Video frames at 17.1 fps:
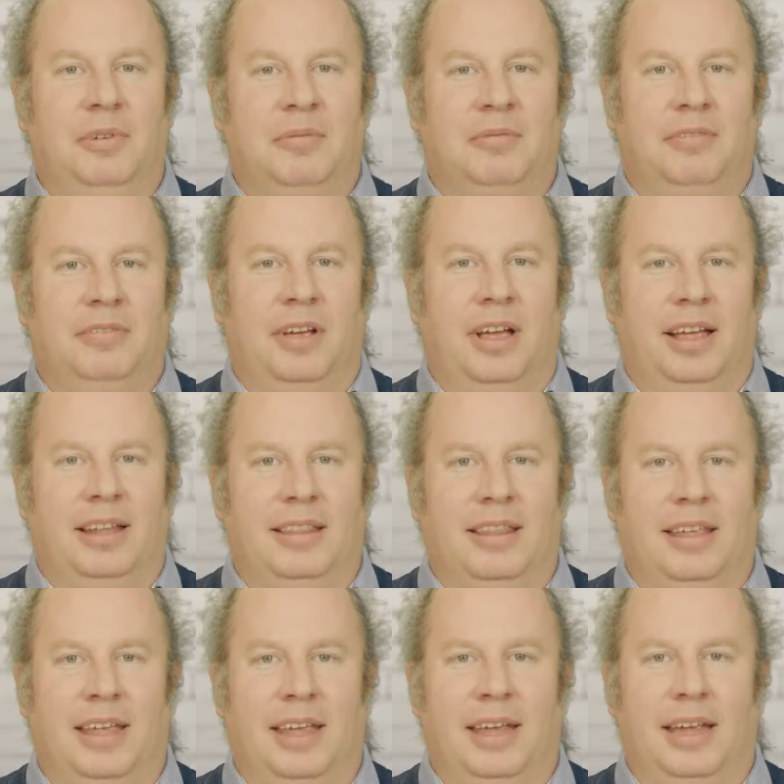we provide
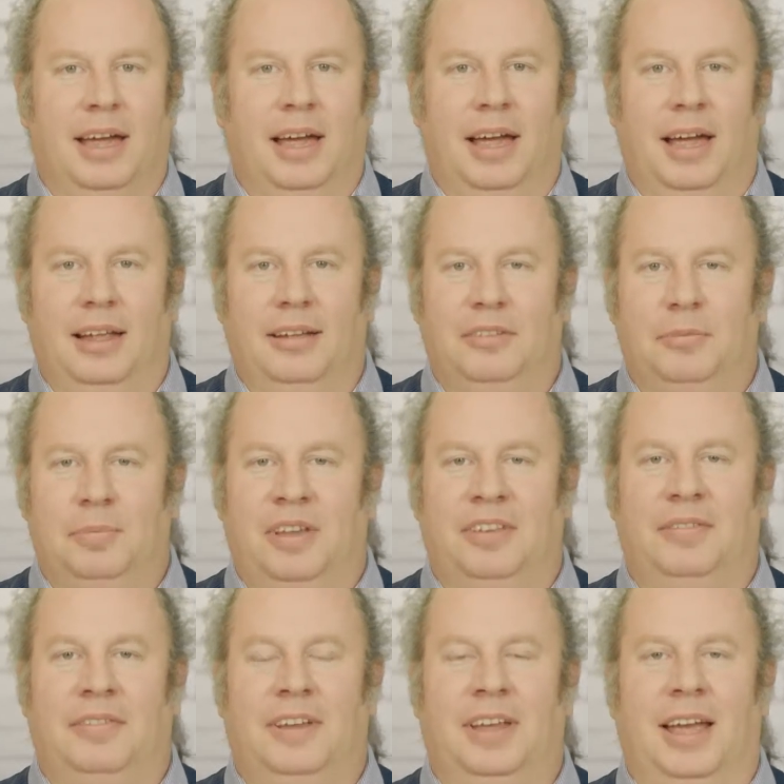the
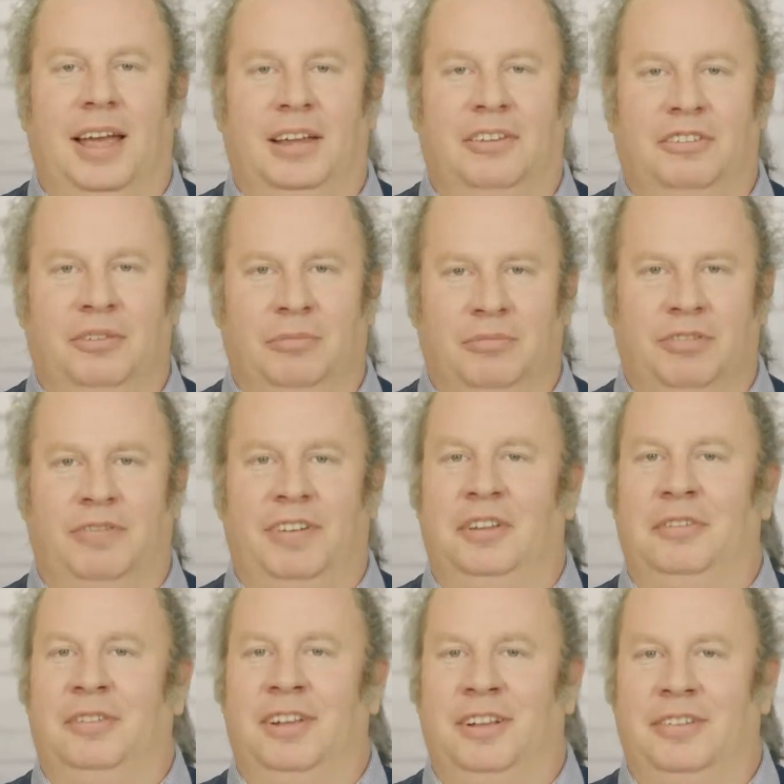specification,
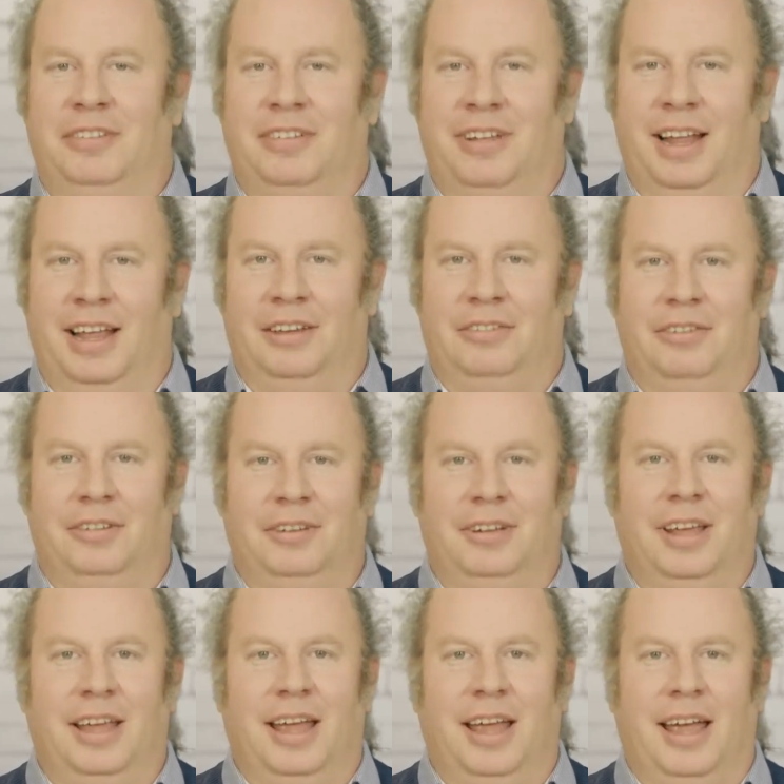provision,
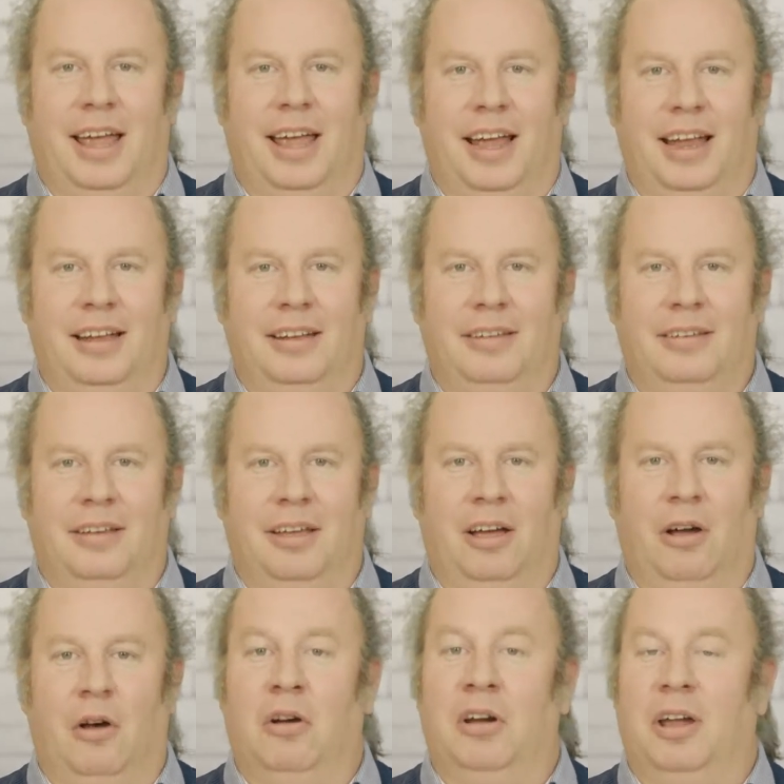installation and
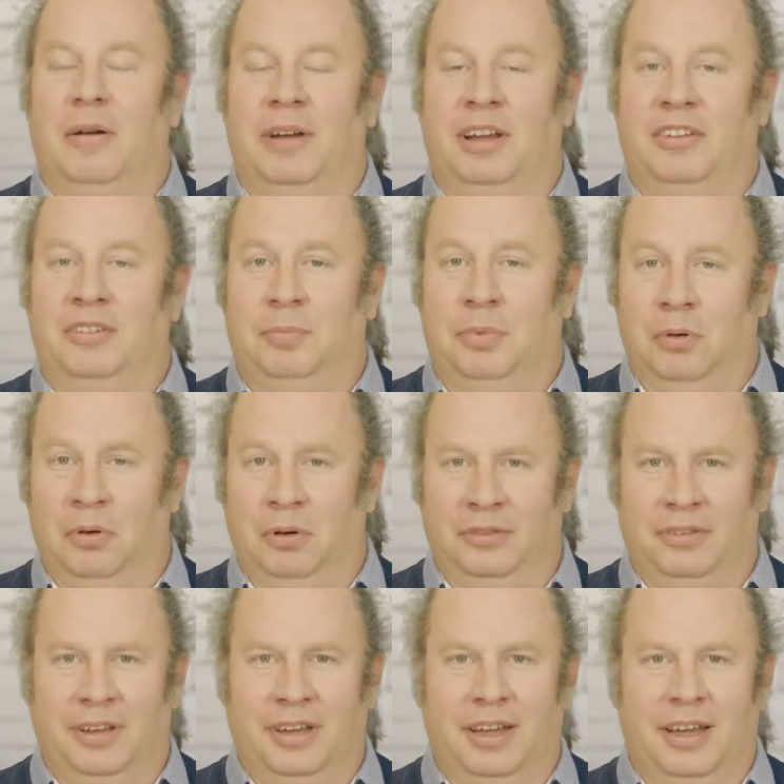ongoing
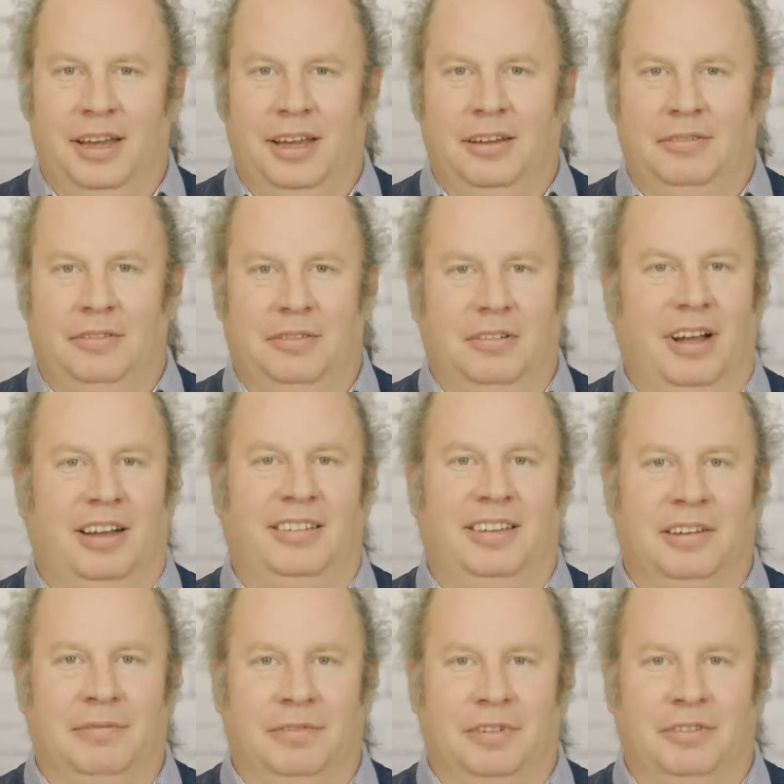support for
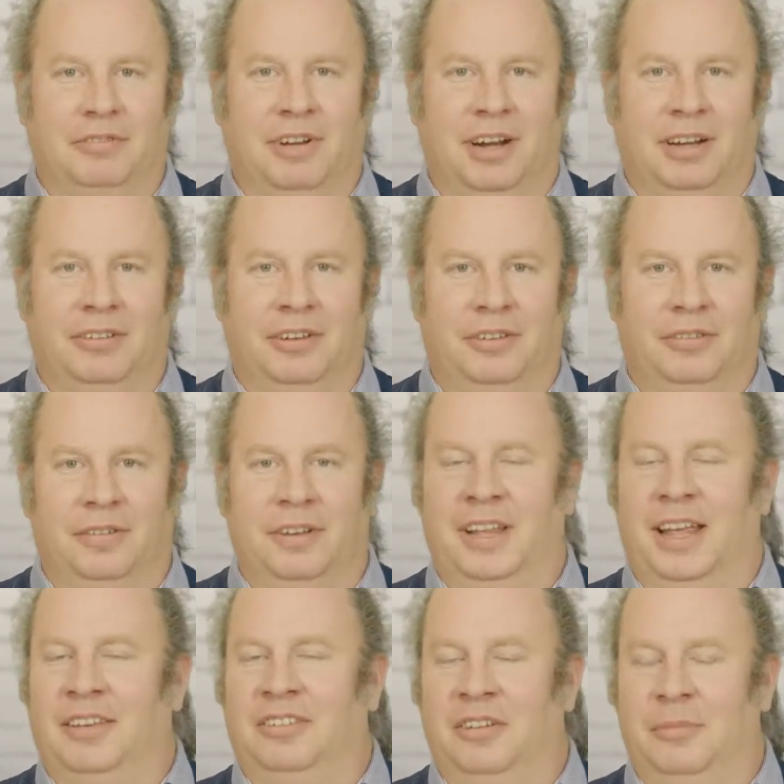IT infrastructures for
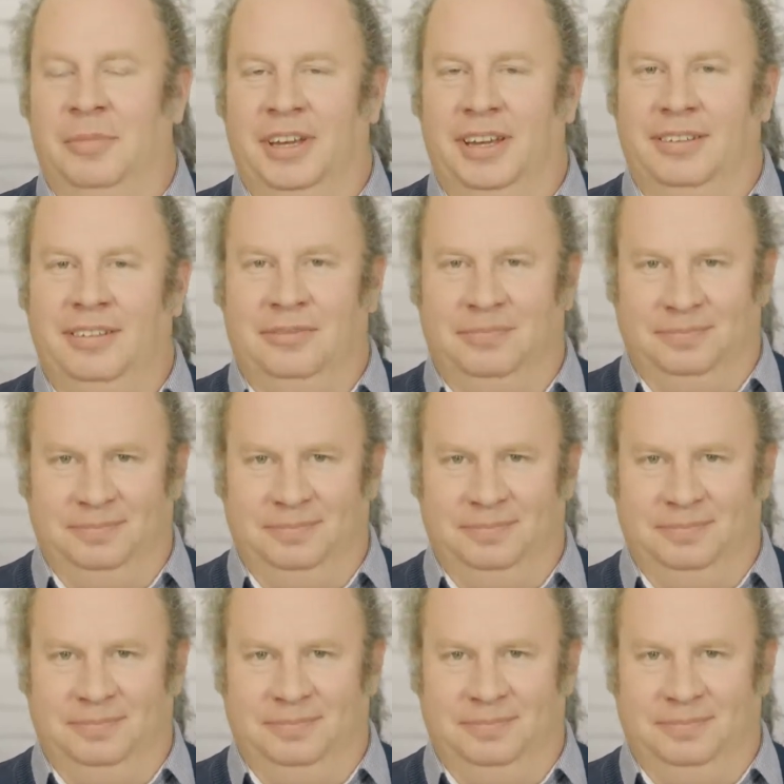the SMEs.